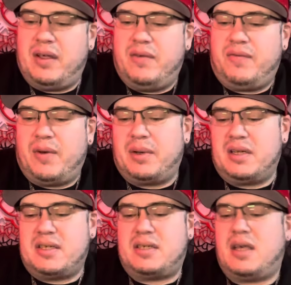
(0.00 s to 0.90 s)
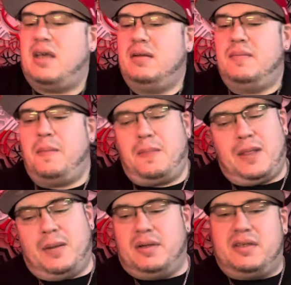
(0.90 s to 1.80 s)
if I'm going to say it,
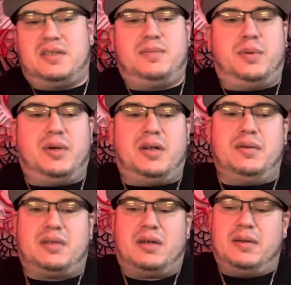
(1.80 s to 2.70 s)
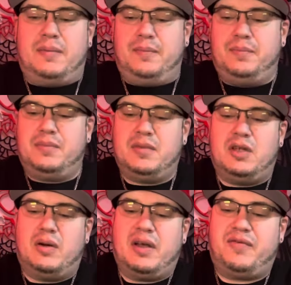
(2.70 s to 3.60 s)
I'm going to put it out there. You
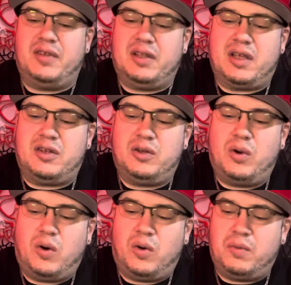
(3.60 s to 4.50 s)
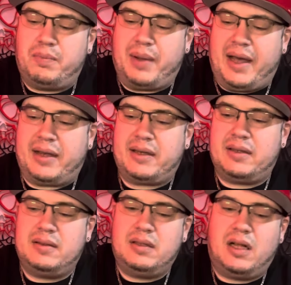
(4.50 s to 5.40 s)
know, I feel like they do hold back
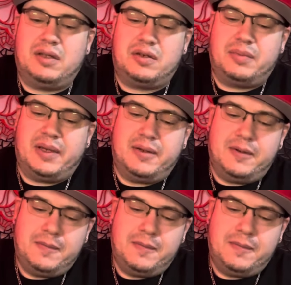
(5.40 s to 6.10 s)
a little bit.